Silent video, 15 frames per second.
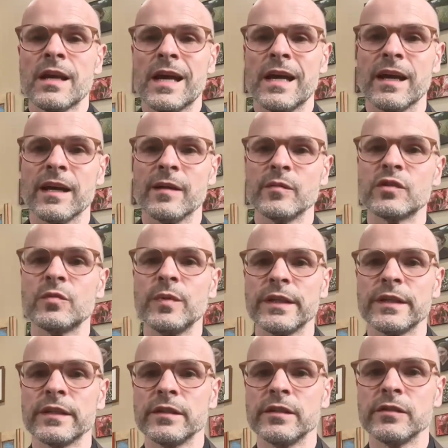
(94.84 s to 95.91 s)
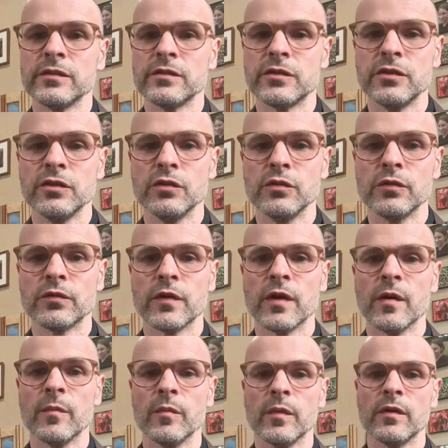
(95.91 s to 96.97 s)
And I'm speaking to you
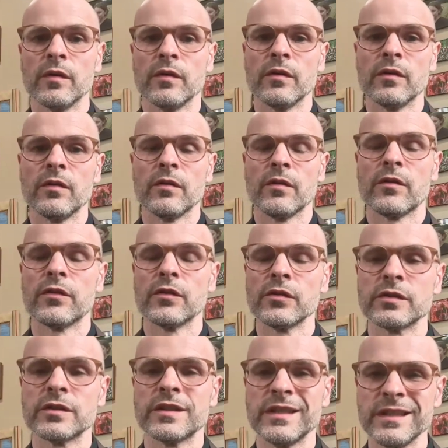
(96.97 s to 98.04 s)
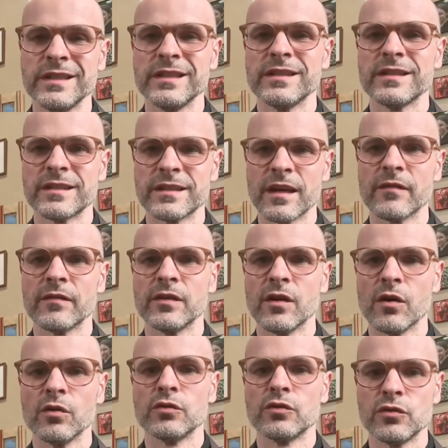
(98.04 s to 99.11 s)
from
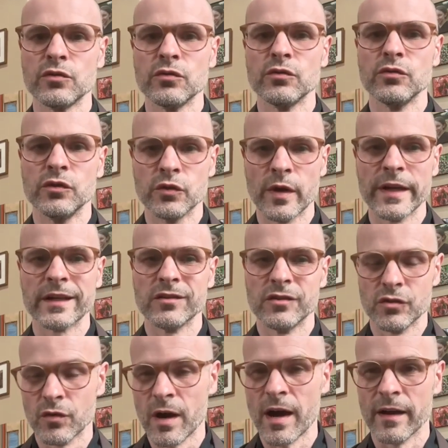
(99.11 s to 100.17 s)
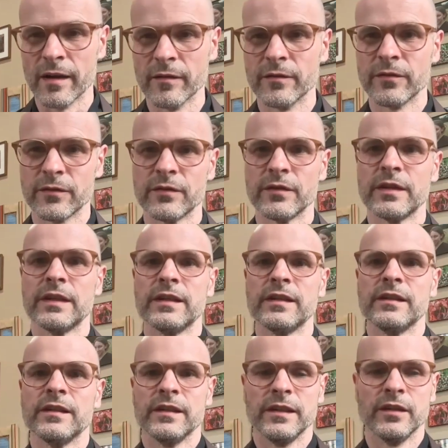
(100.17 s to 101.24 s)
13702 Drake Drive
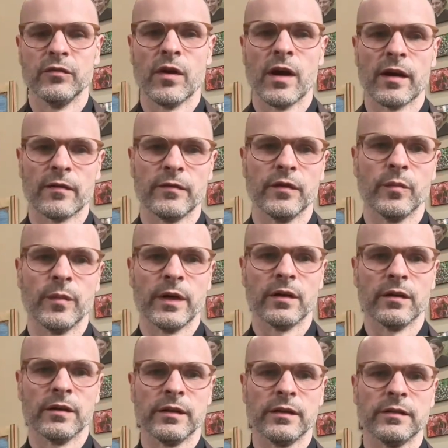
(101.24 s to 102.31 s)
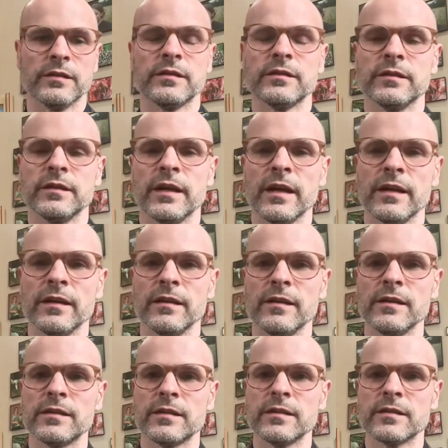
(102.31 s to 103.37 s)
in Rockville, Maryland. And
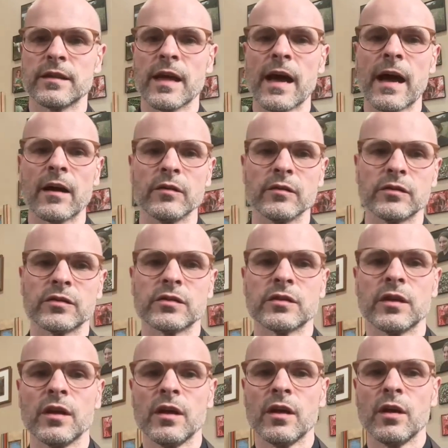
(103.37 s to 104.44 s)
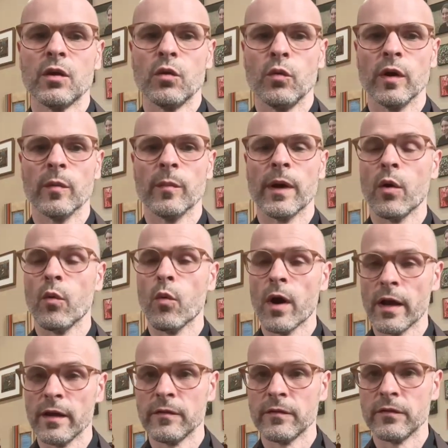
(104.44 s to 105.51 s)
this is the house where my
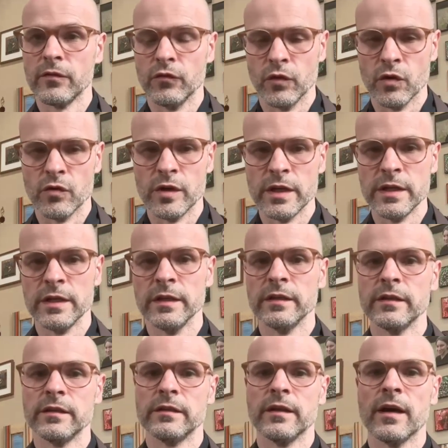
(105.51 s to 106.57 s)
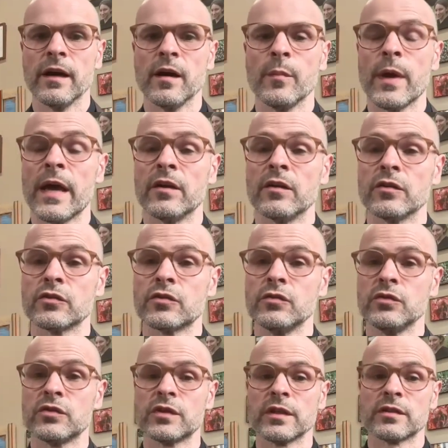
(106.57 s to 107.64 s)
wife, Ronit, and her two
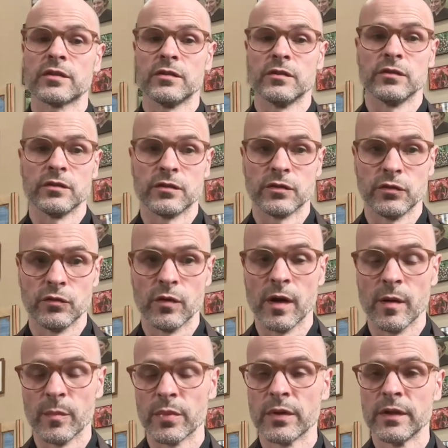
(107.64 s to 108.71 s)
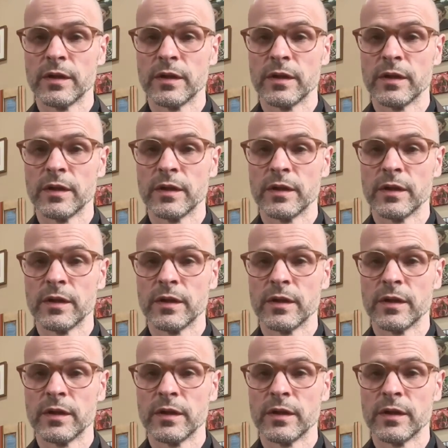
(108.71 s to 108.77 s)
sisters grew up.